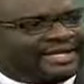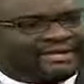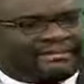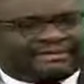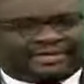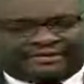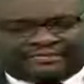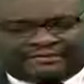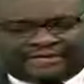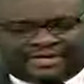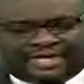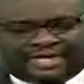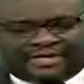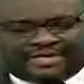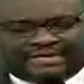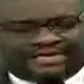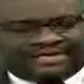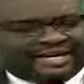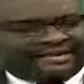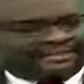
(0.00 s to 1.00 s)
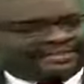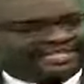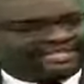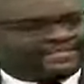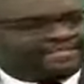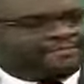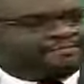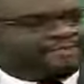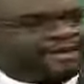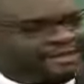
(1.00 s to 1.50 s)
But if you hear that they're
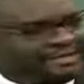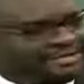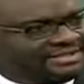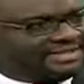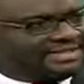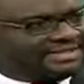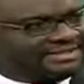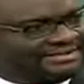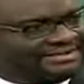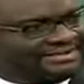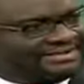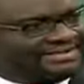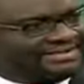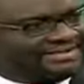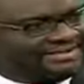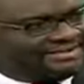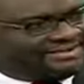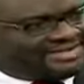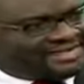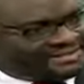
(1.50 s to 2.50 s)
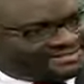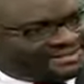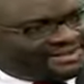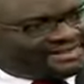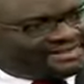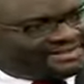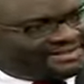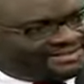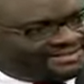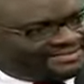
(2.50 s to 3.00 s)
responding, that's
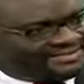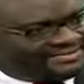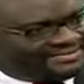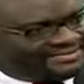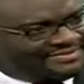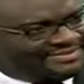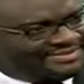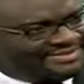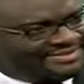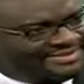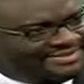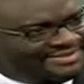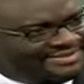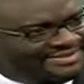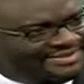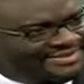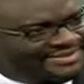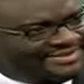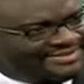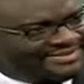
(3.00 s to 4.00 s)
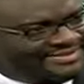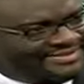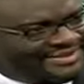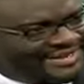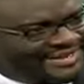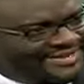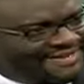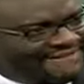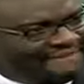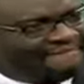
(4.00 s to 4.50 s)
positive. All
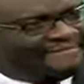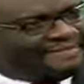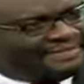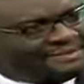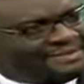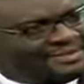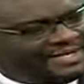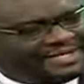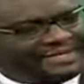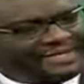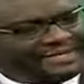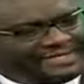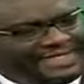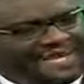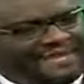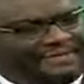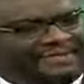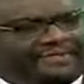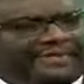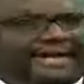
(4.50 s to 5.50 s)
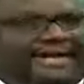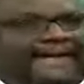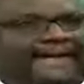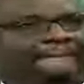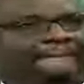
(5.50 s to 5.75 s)
right? So in the same way,